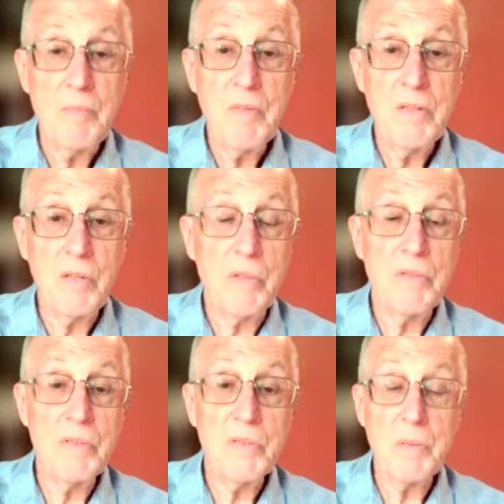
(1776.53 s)
that the
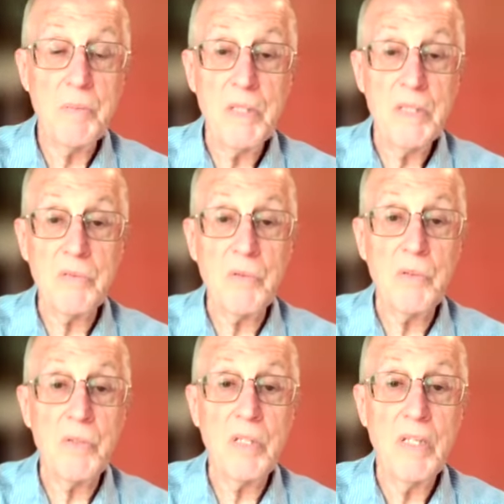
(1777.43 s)
grievance committees have
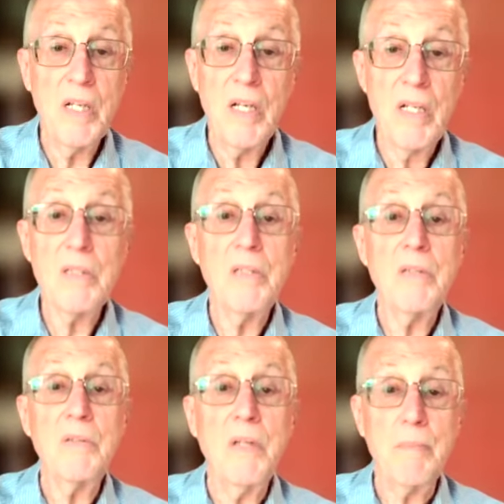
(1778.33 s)
already
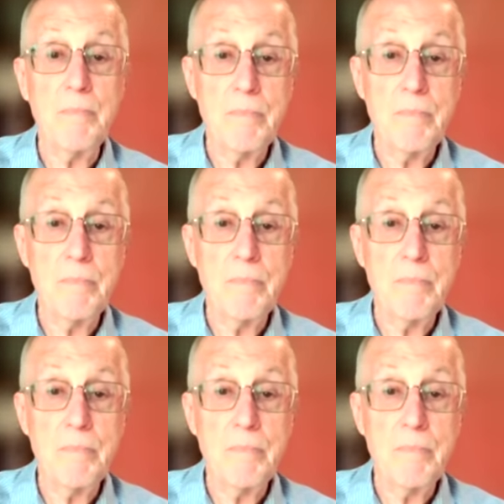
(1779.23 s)
cleared them